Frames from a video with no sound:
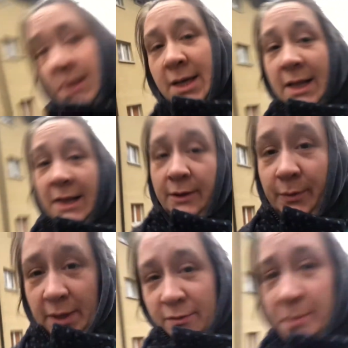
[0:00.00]
Hello
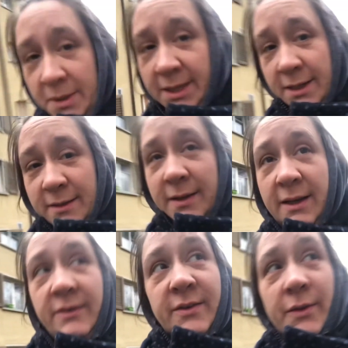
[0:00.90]
everybody, today
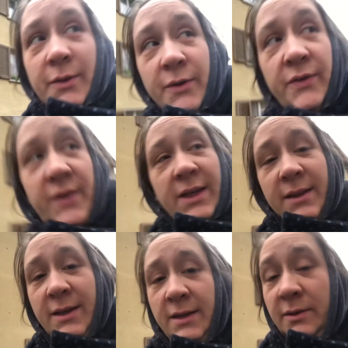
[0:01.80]
is Thursday
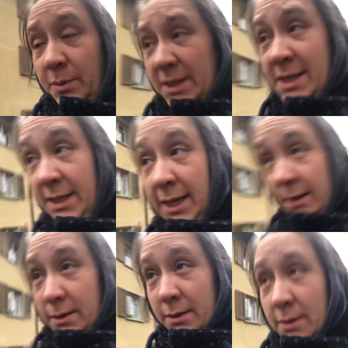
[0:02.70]
the
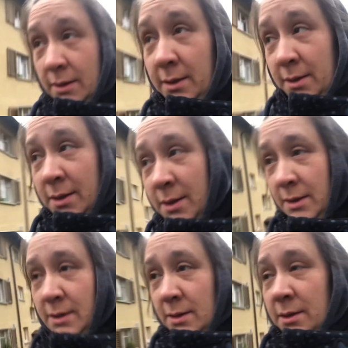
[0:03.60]
28th
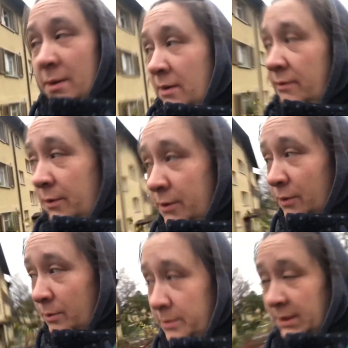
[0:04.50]
of
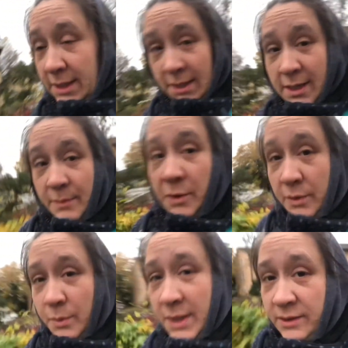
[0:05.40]
October and I'm on
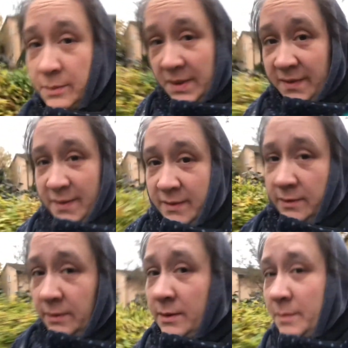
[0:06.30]
the way to my
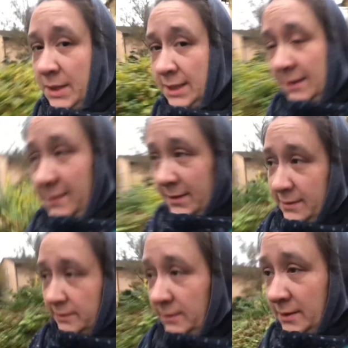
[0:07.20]
sister, my little
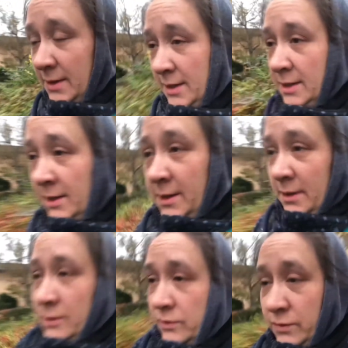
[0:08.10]
sister,
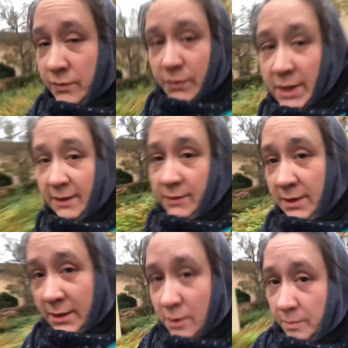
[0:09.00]
just for having
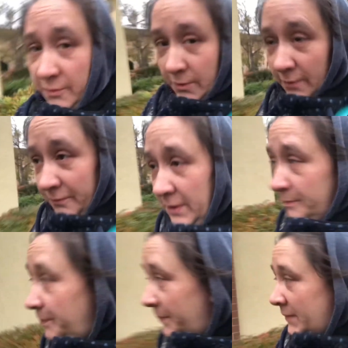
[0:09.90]
a cup of coffee.
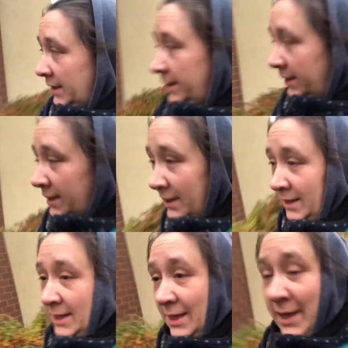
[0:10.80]

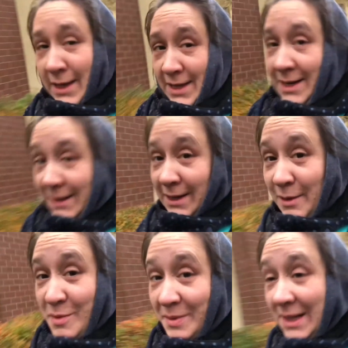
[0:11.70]
And
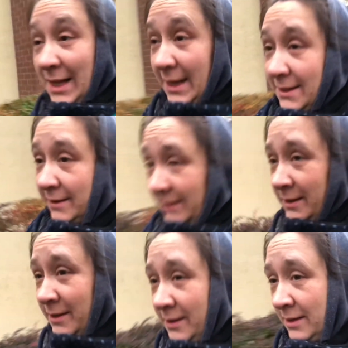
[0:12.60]
I'm a bit late.
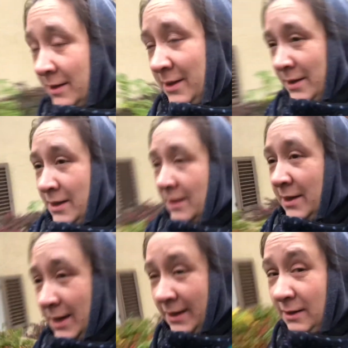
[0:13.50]

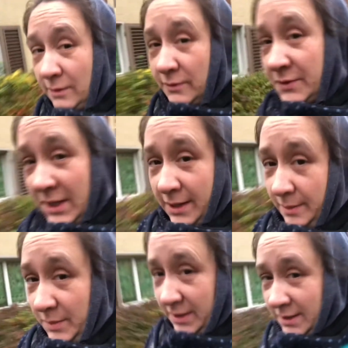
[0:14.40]
I had a lot of
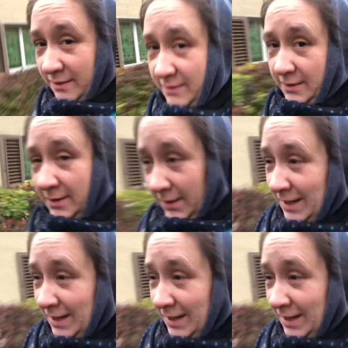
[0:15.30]
time and then suddenly